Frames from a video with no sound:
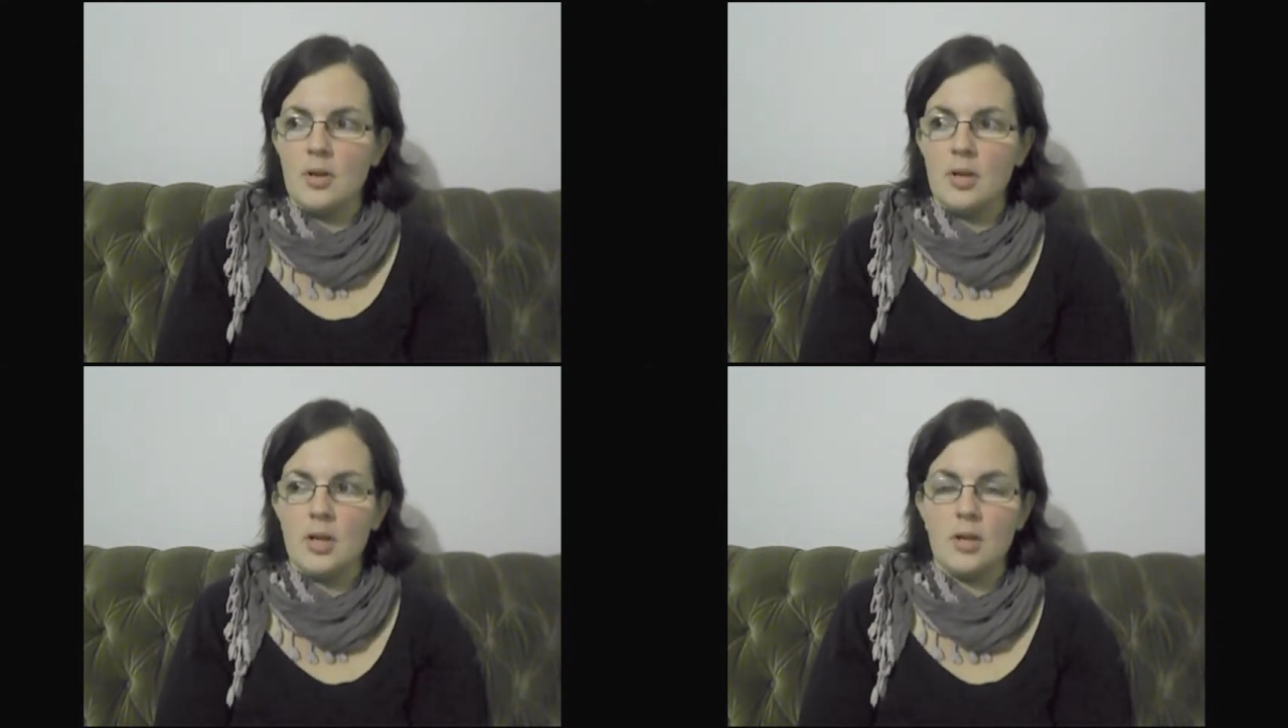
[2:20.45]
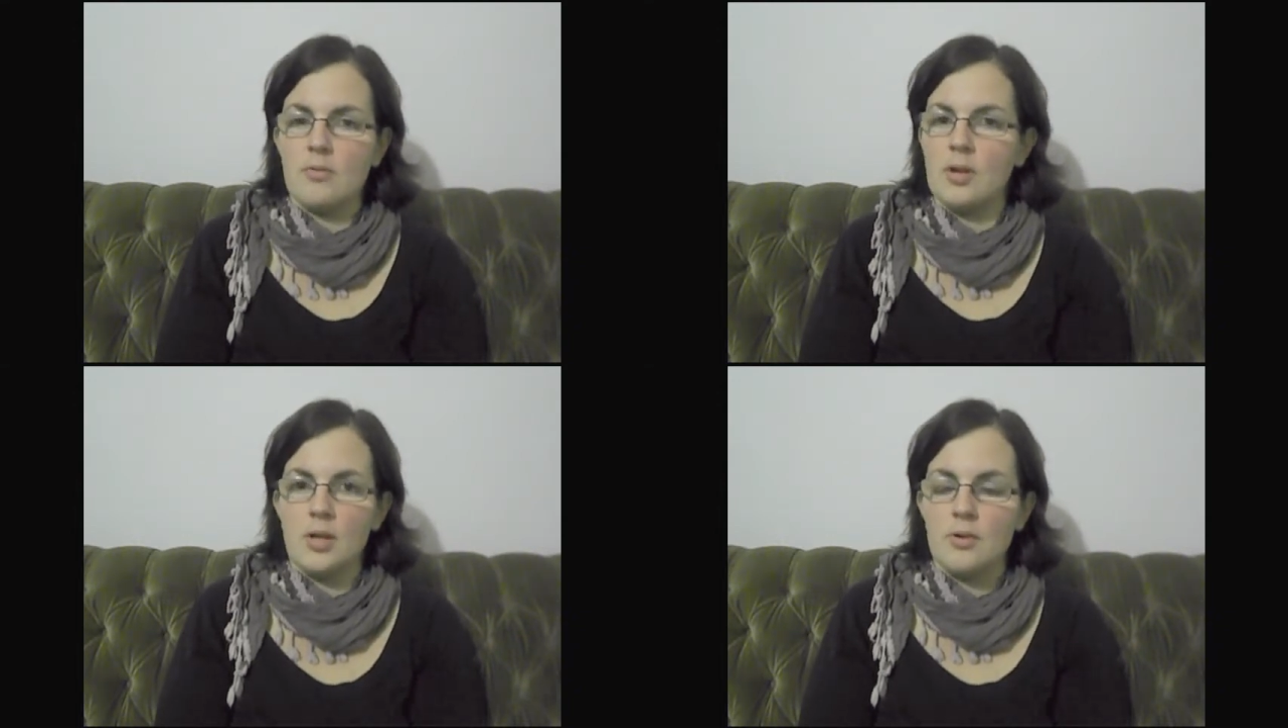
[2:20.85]
He
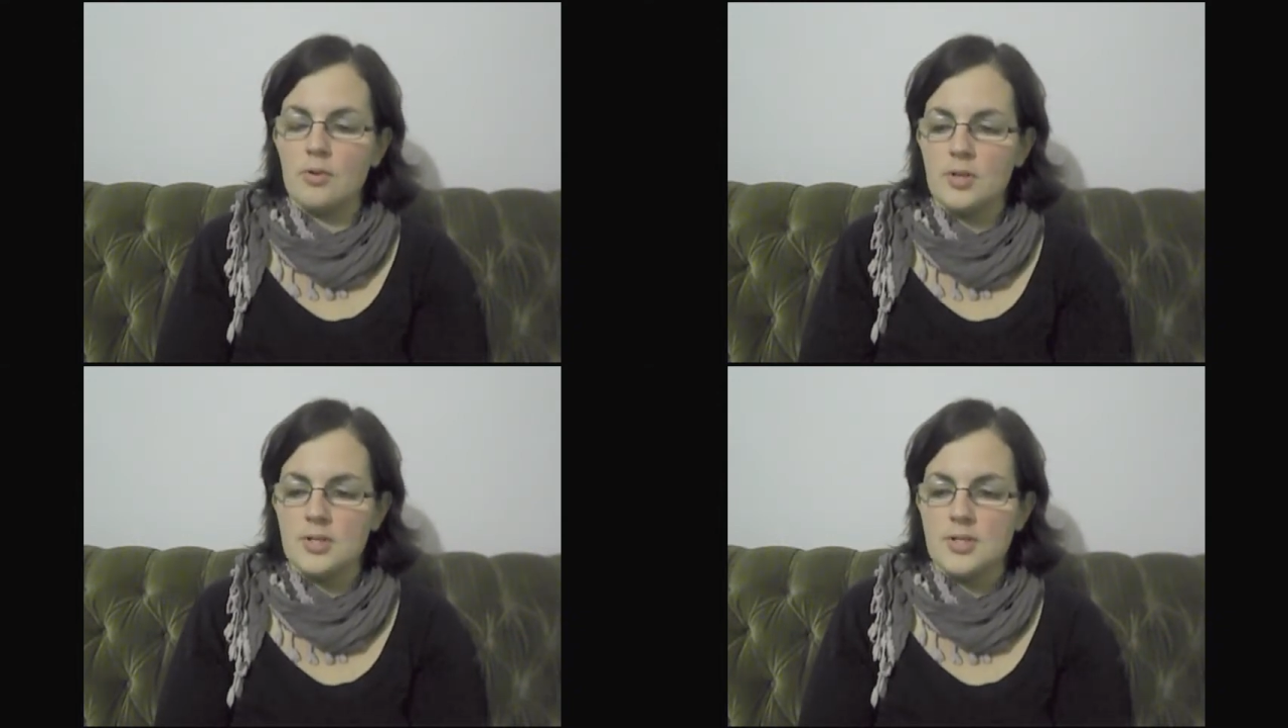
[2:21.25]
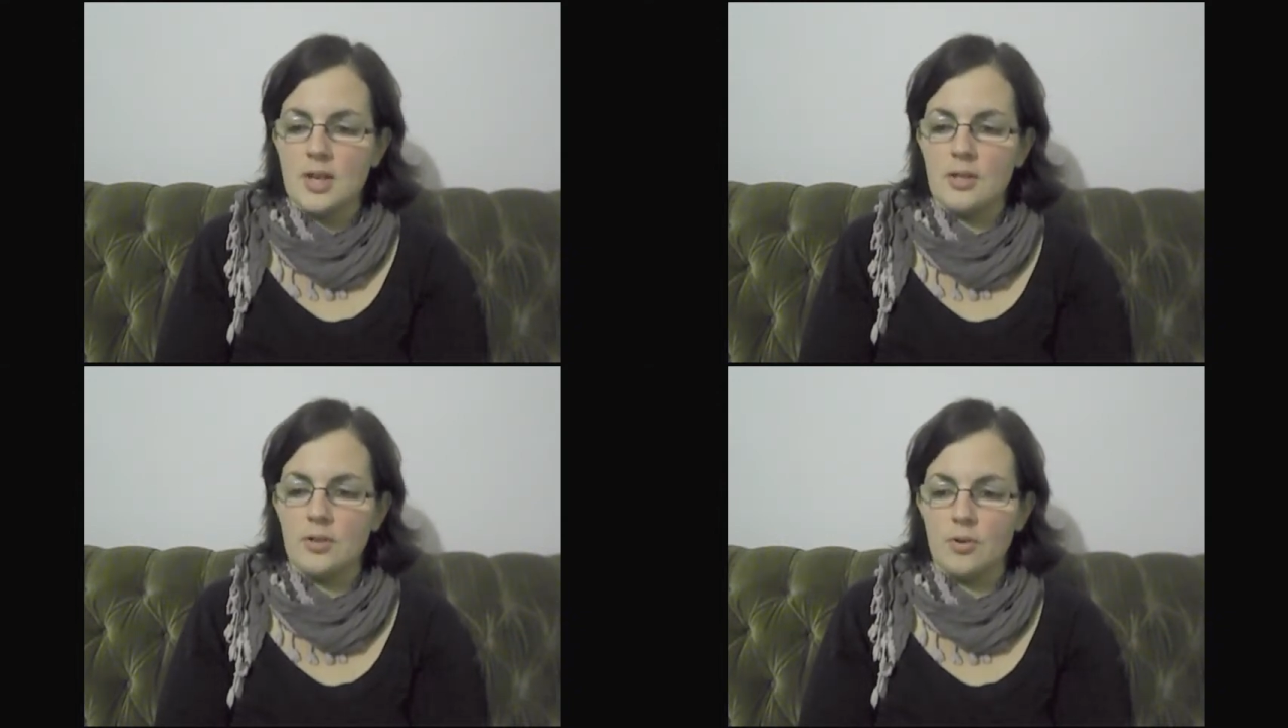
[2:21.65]
really couldn't say
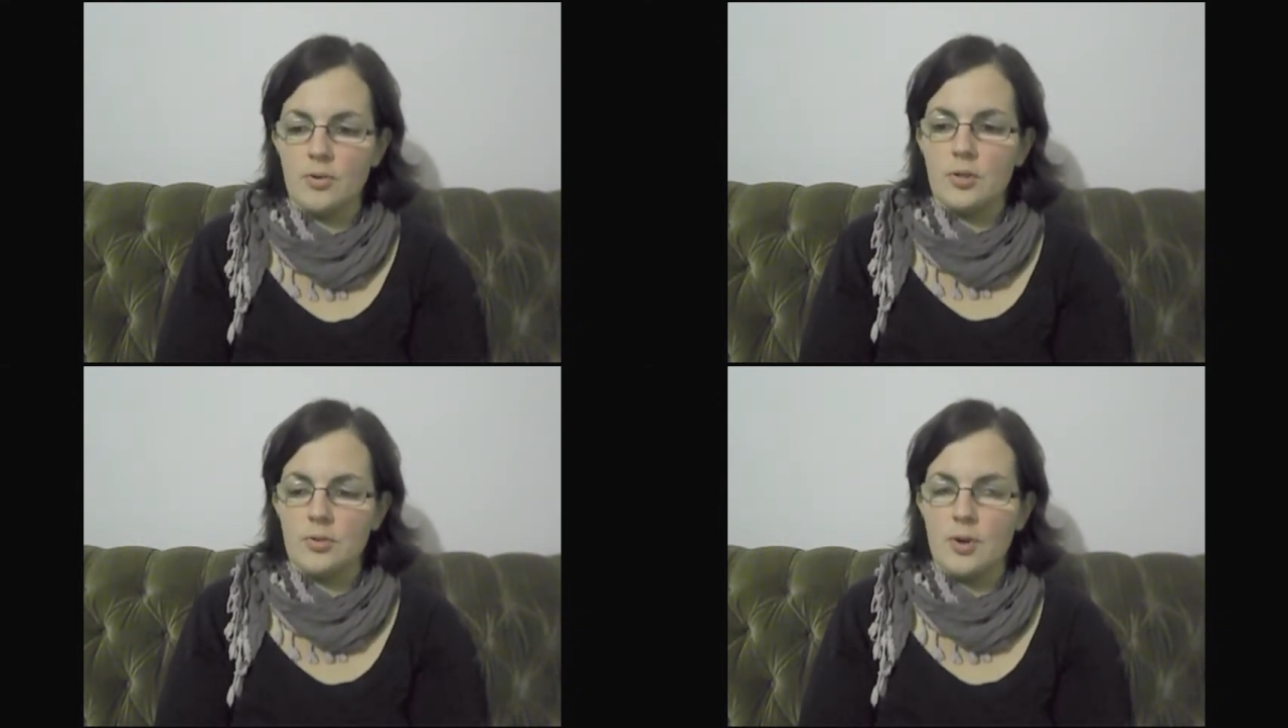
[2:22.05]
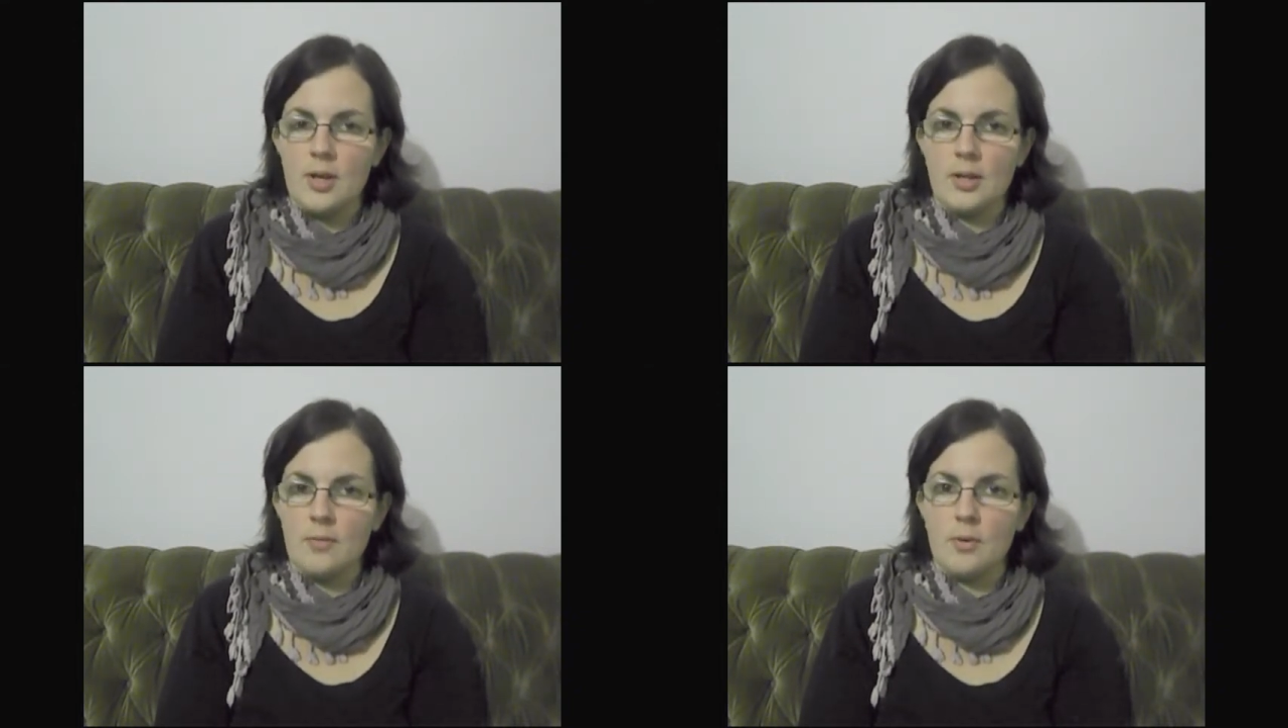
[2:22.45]
no to
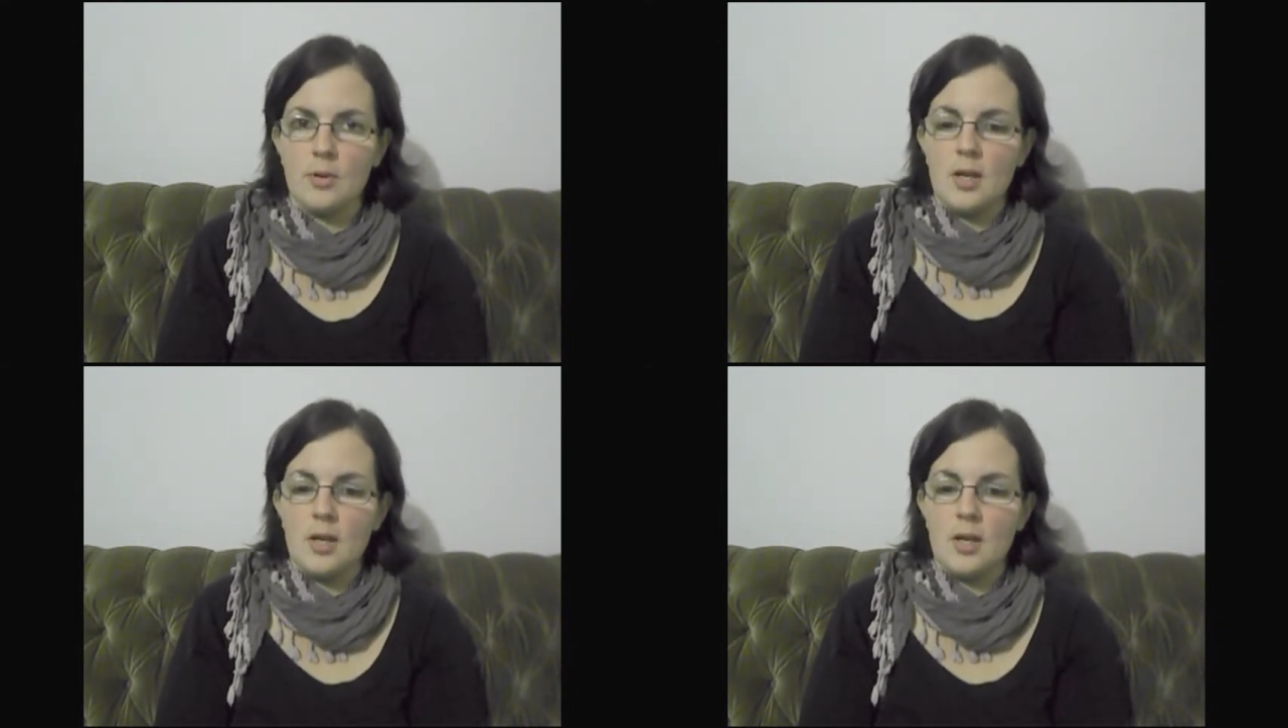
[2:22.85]
anyone.